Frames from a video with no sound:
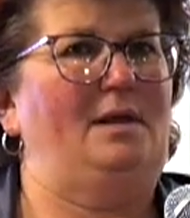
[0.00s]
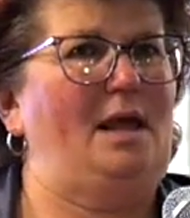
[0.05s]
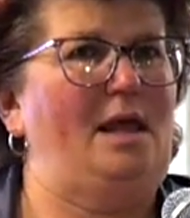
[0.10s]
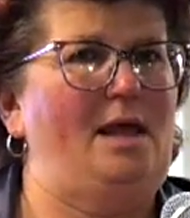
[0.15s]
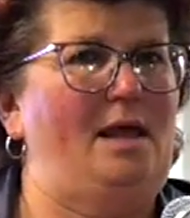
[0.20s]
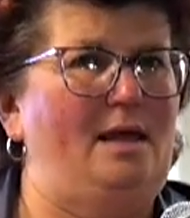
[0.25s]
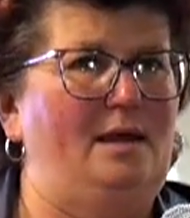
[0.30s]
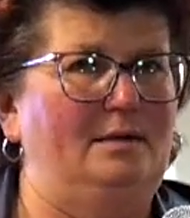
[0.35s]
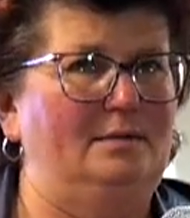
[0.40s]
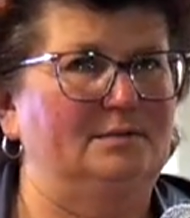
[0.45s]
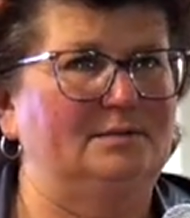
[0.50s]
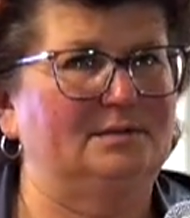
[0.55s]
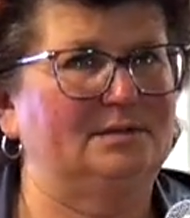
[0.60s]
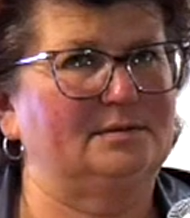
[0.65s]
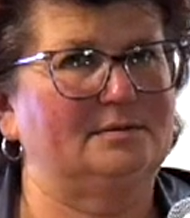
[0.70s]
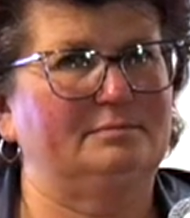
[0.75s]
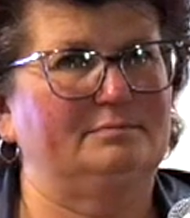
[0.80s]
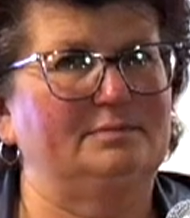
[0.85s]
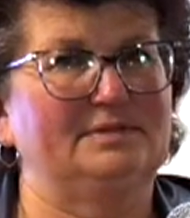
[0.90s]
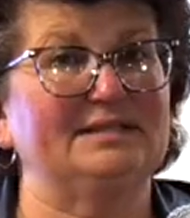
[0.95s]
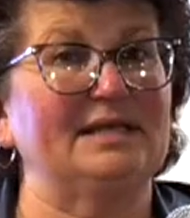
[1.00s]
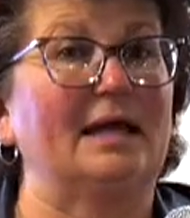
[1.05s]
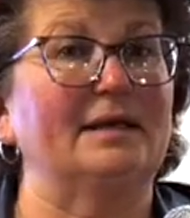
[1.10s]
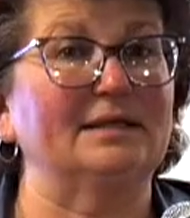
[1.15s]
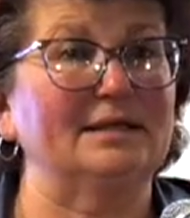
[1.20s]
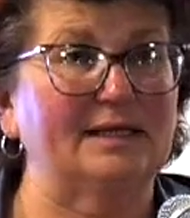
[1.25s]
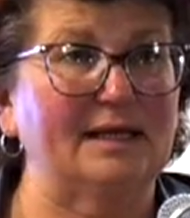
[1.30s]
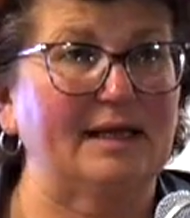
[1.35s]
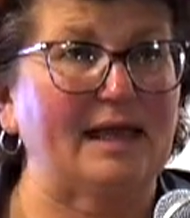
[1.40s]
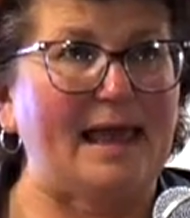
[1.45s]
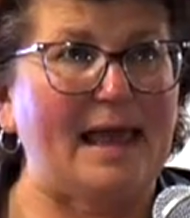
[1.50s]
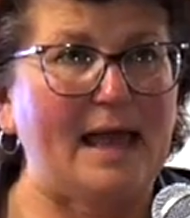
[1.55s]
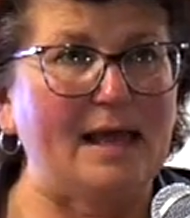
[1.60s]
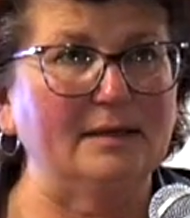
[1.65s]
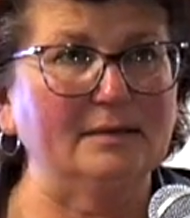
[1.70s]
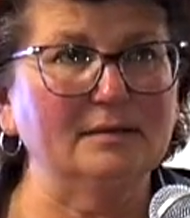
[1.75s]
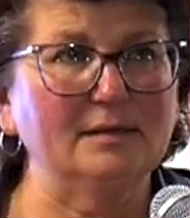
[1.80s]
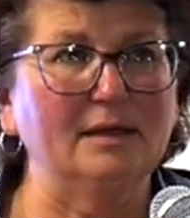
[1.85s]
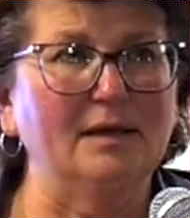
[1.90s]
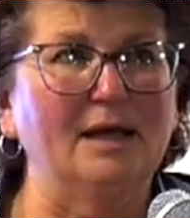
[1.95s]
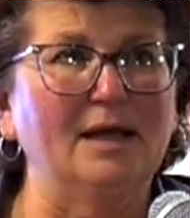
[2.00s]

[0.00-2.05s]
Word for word: and send it again